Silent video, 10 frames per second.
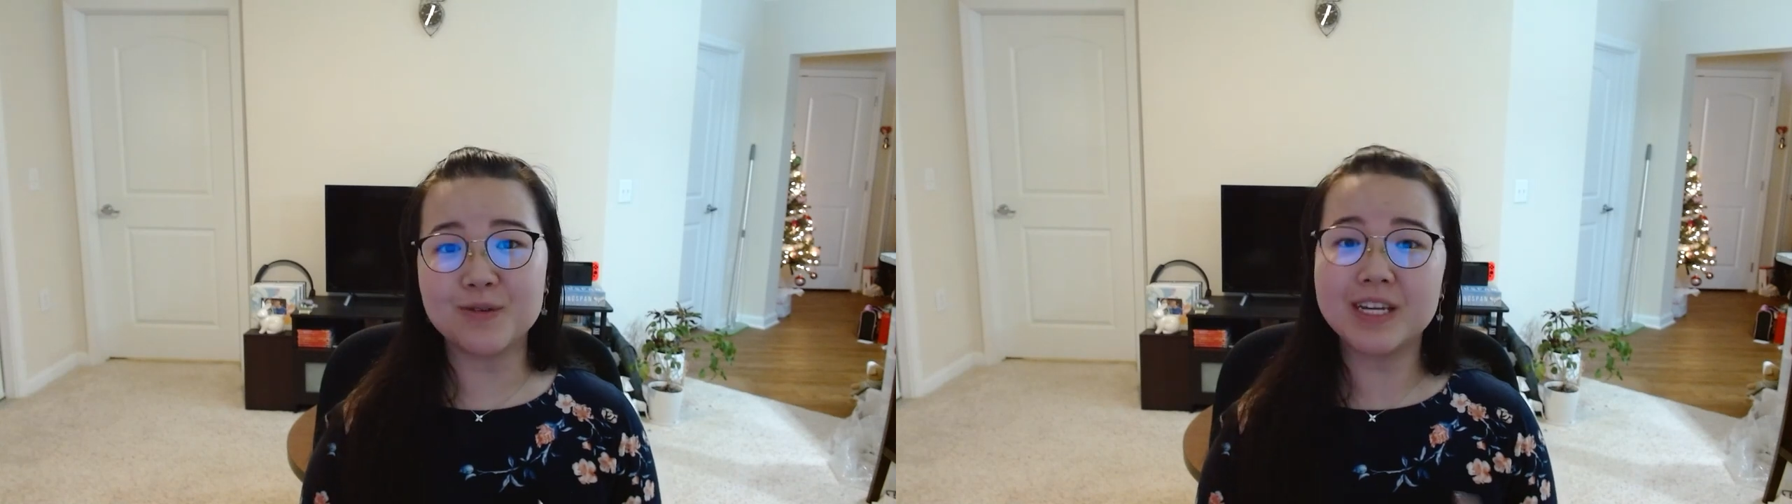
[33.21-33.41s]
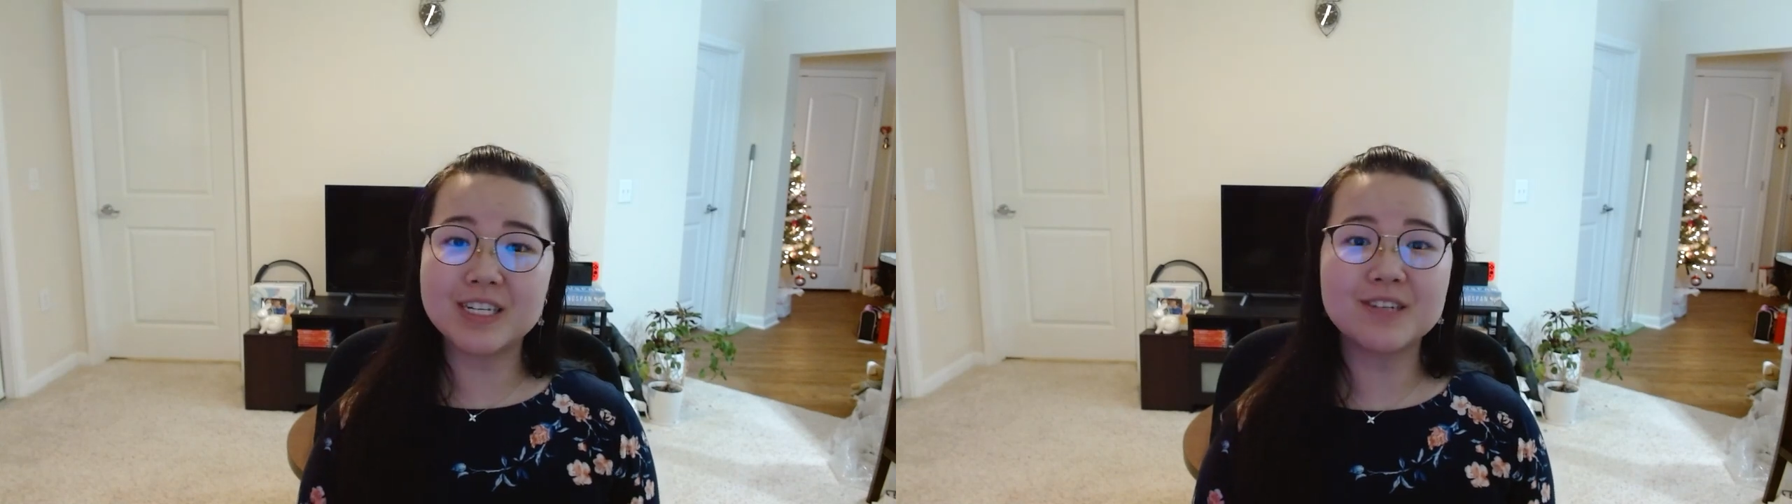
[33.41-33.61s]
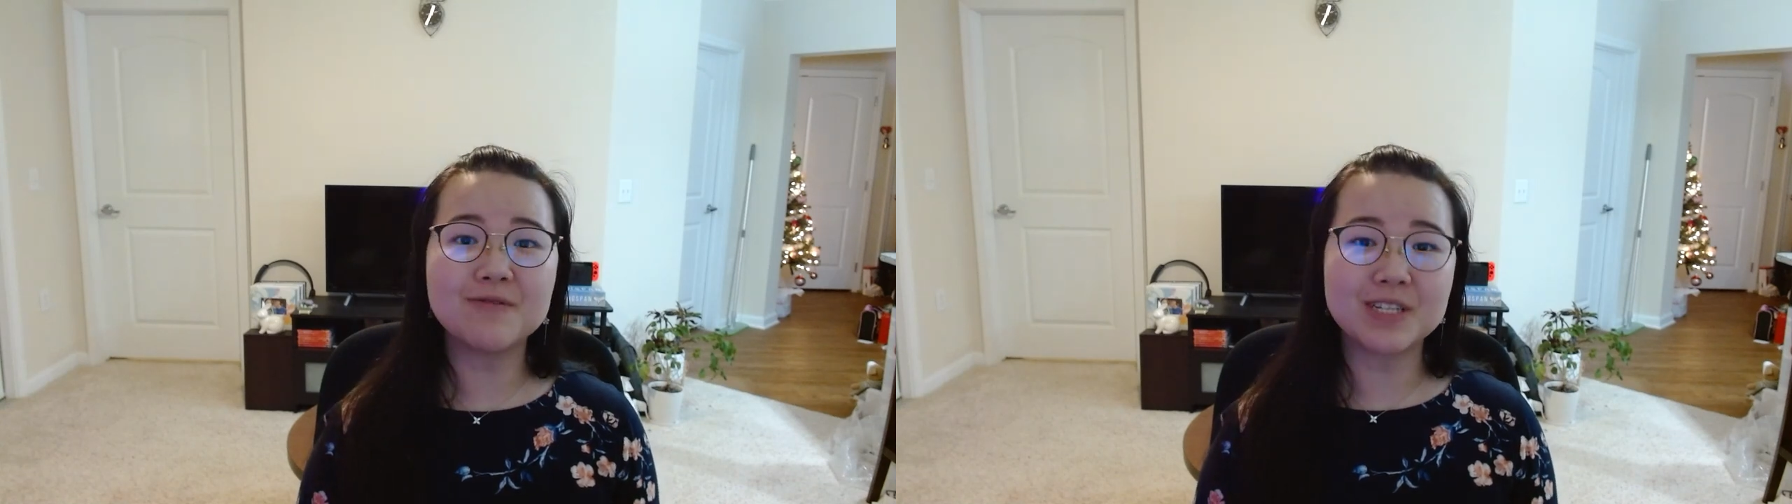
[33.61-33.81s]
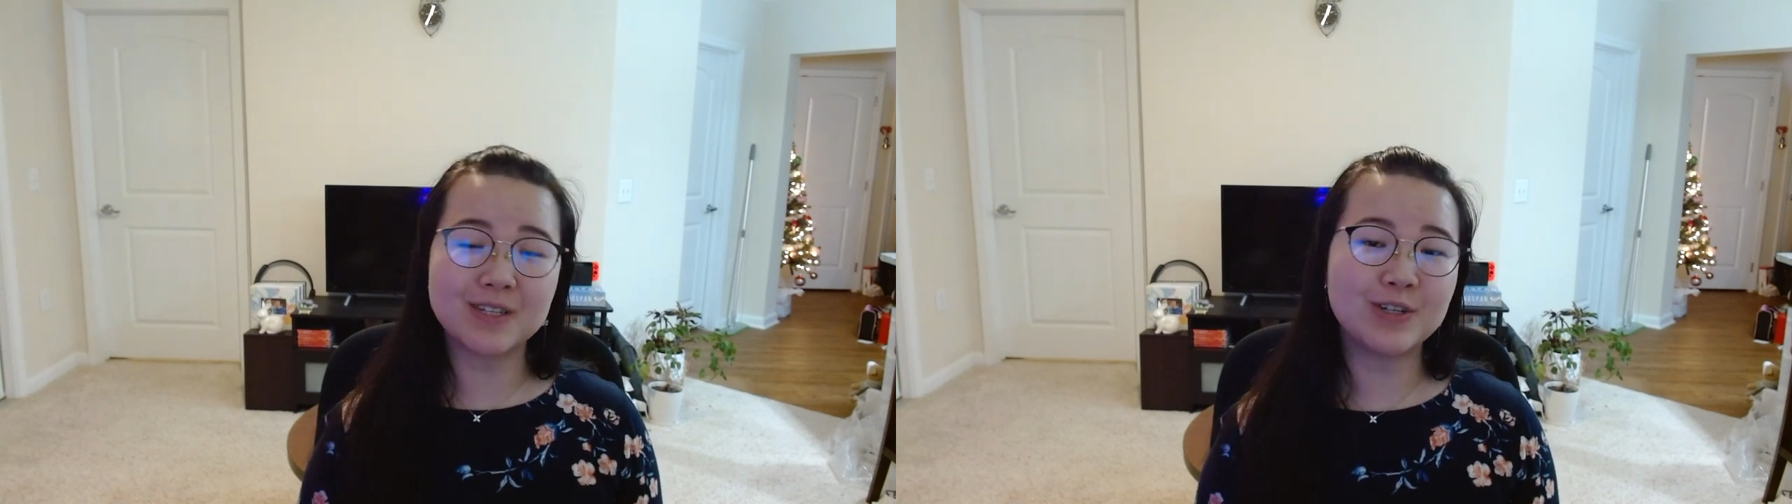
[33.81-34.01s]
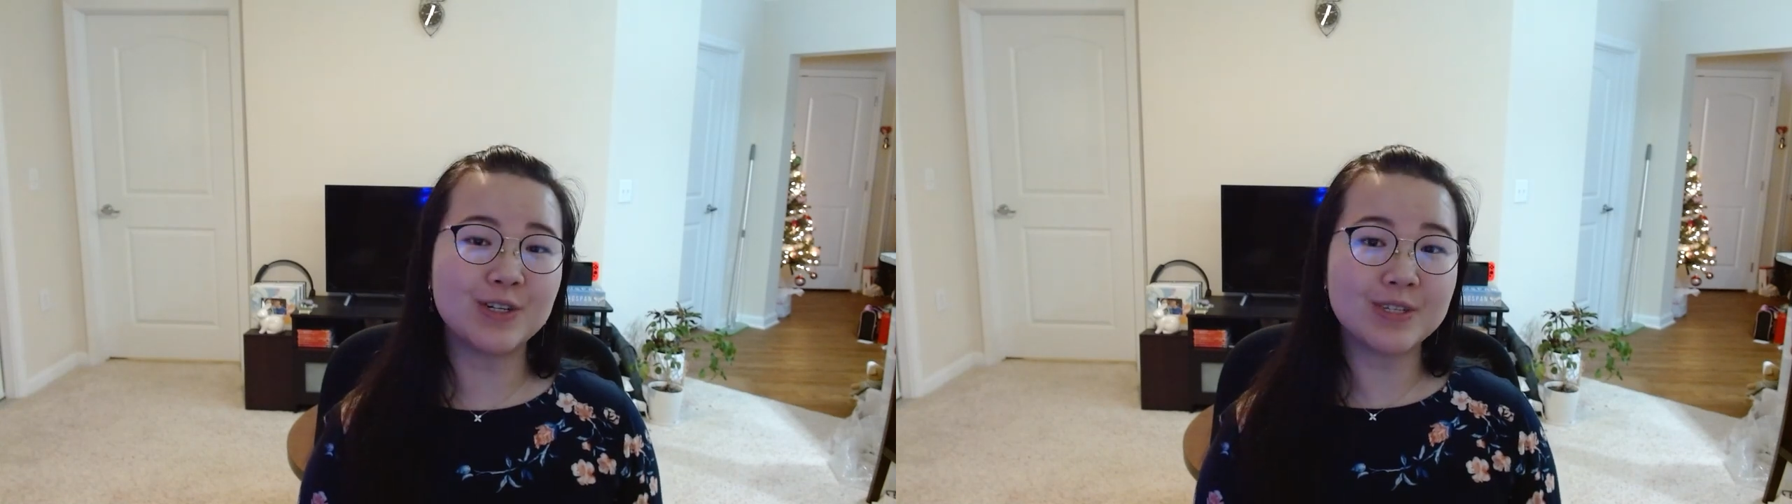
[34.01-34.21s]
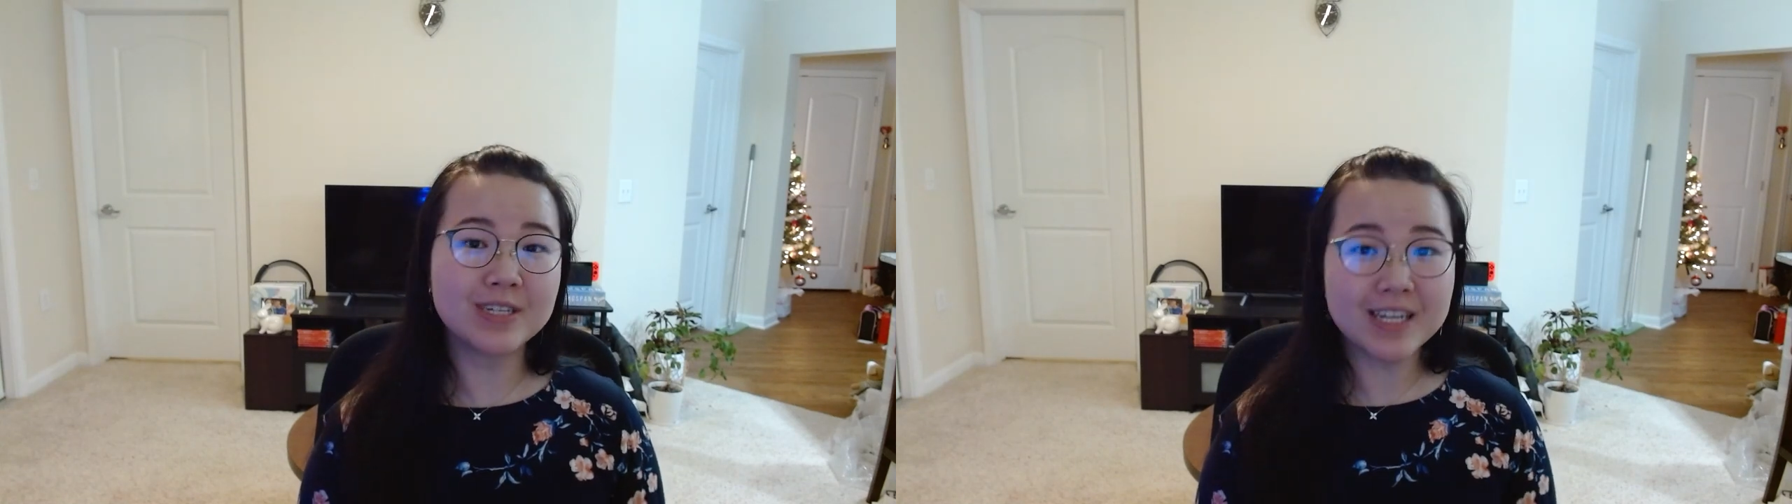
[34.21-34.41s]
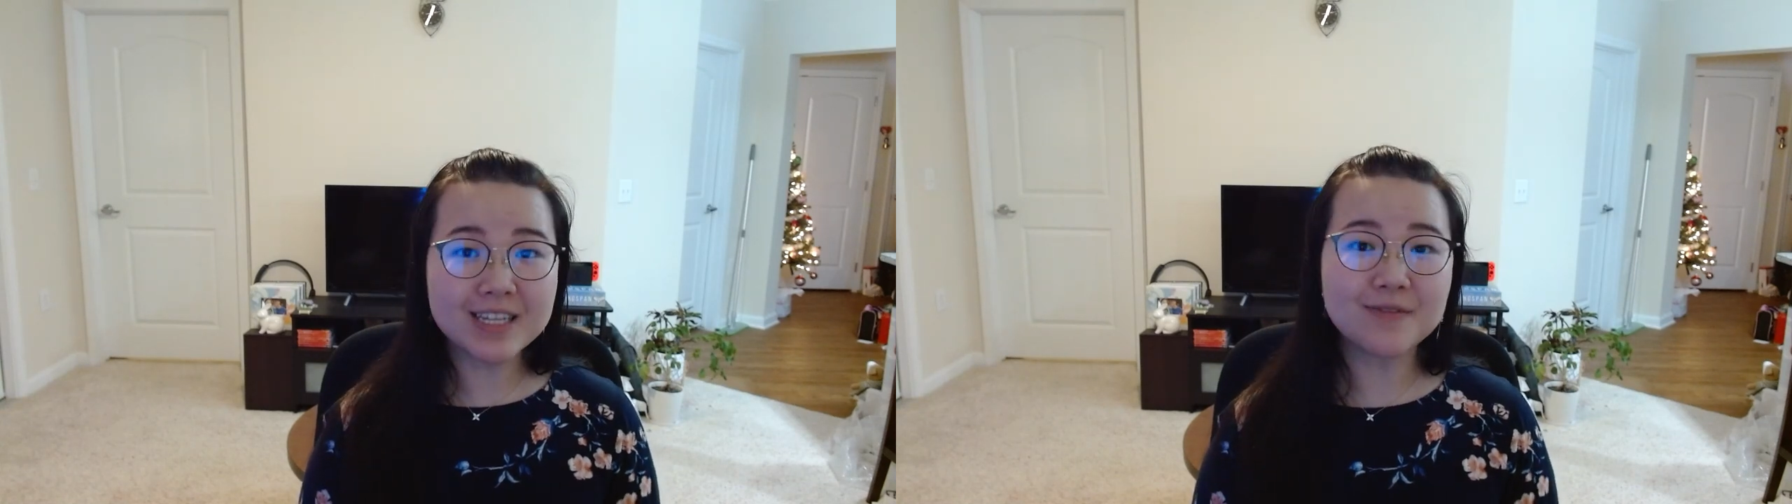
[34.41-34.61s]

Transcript: each researcher's needs